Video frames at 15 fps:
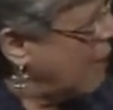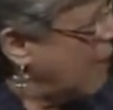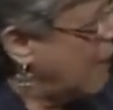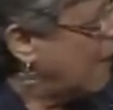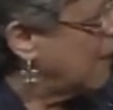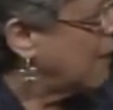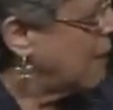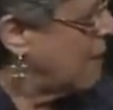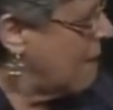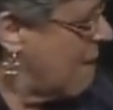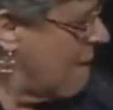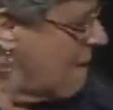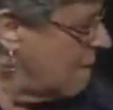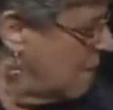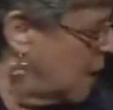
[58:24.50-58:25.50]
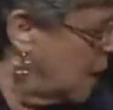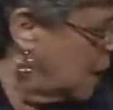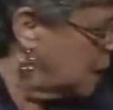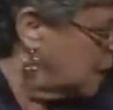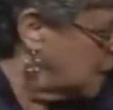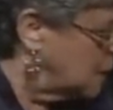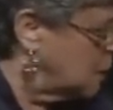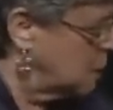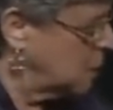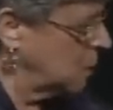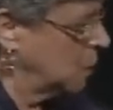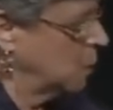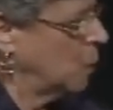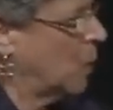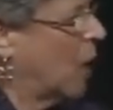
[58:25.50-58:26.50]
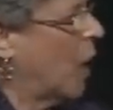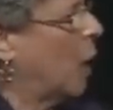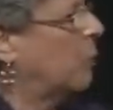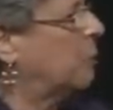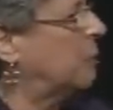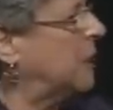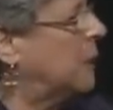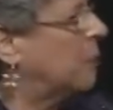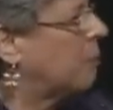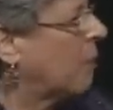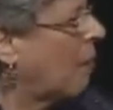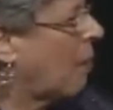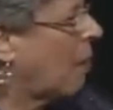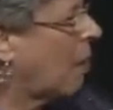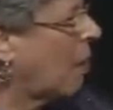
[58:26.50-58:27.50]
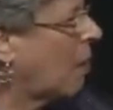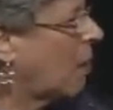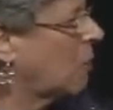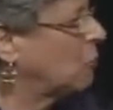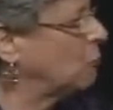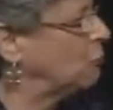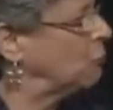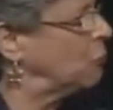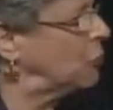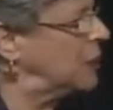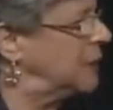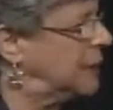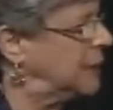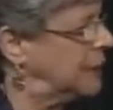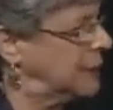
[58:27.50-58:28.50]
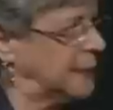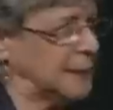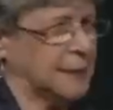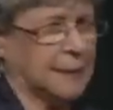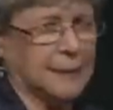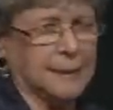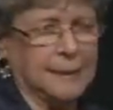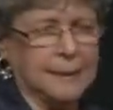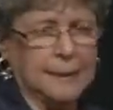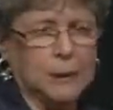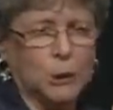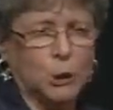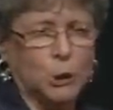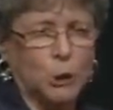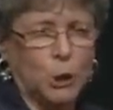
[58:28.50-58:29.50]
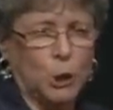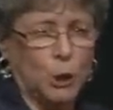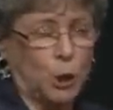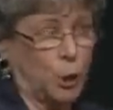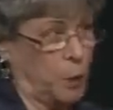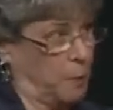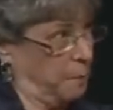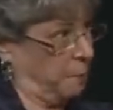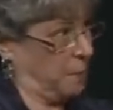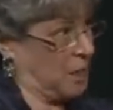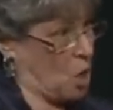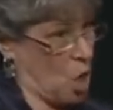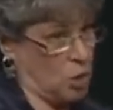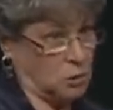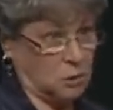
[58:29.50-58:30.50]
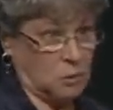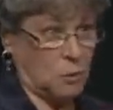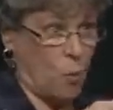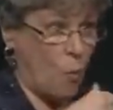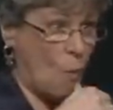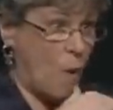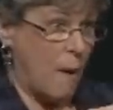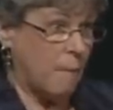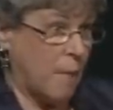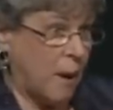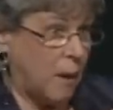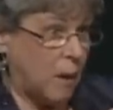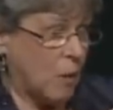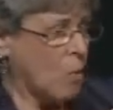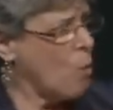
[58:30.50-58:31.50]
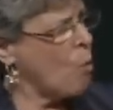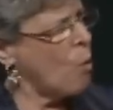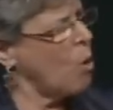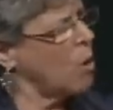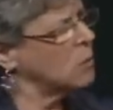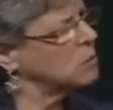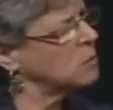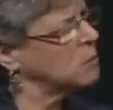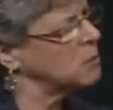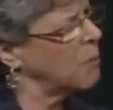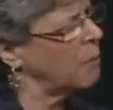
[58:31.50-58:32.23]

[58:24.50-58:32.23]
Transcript: announced that Zinser was selected. Do you have any evidence that people resisted her